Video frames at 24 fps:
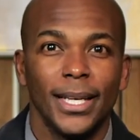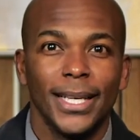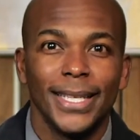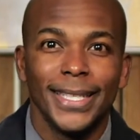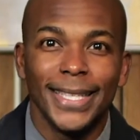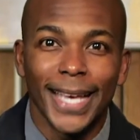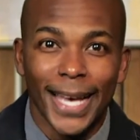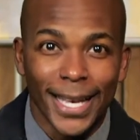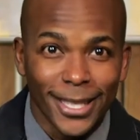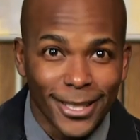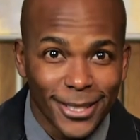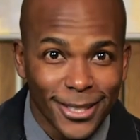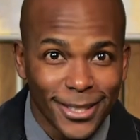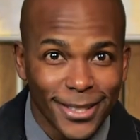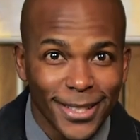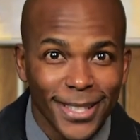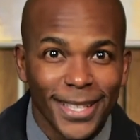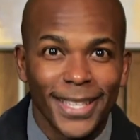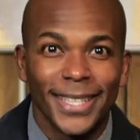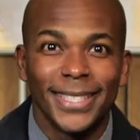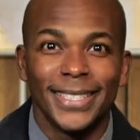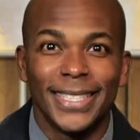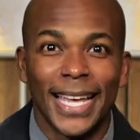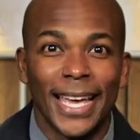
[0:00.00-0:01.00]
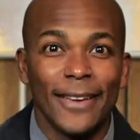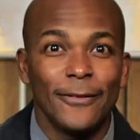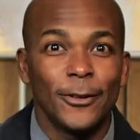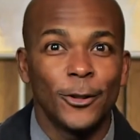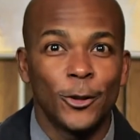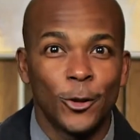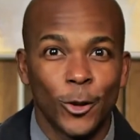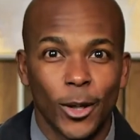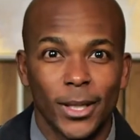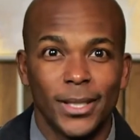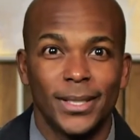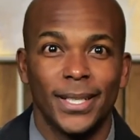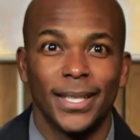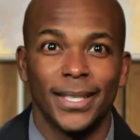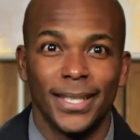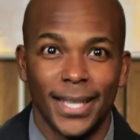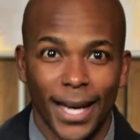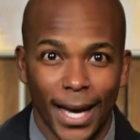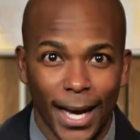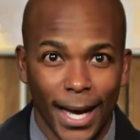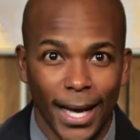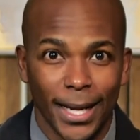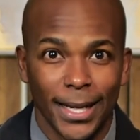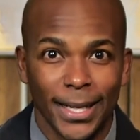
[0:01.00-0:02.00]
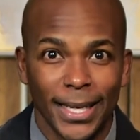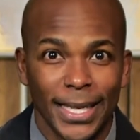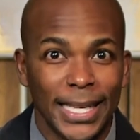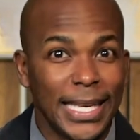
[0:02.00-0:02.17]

Yes, David trusted God.